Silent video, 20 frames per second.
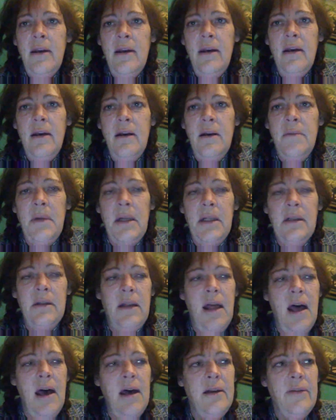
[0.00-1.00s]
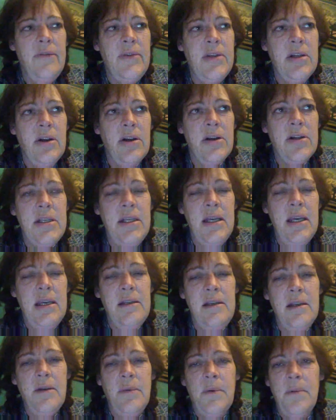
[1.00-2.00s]
A lot of
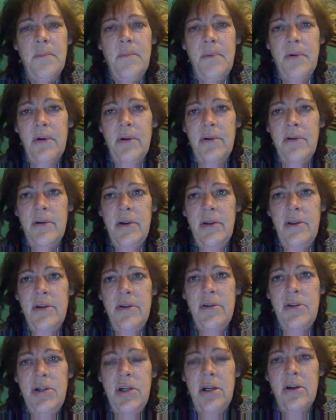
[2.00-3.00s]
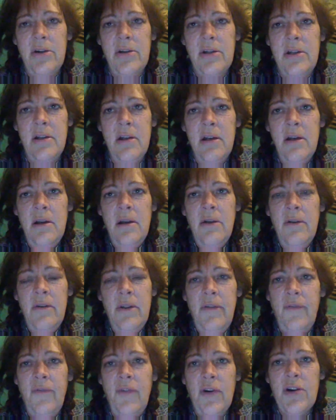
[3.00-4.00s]
starseeds that were born during those years,
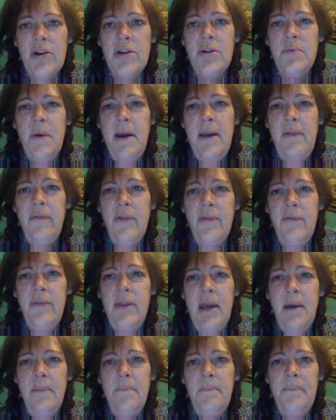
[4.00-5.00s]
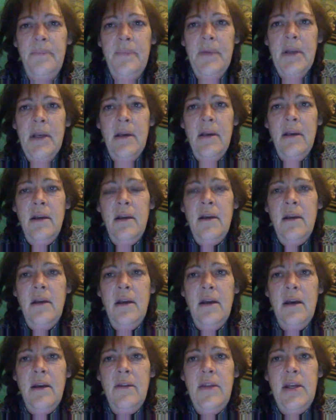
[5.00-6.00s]
the first wave of them,
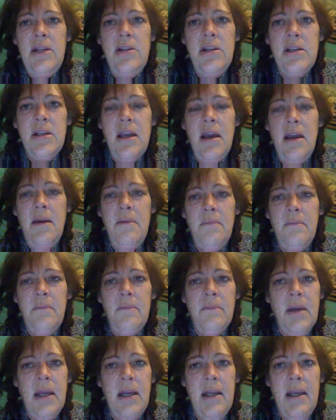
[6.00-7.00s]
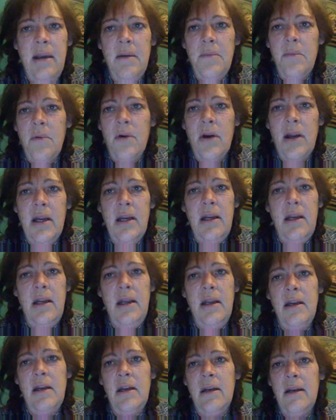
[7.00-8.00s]
they just kind of came running
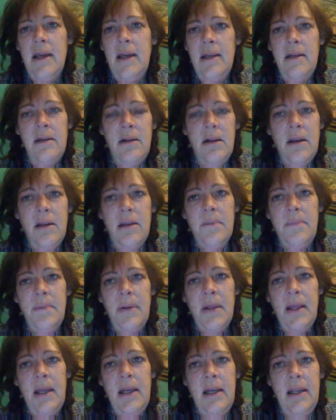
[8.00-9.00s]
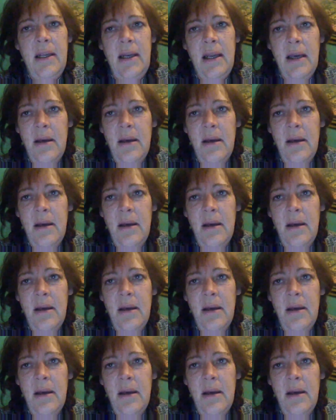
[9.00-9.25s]
in and landed on the planet.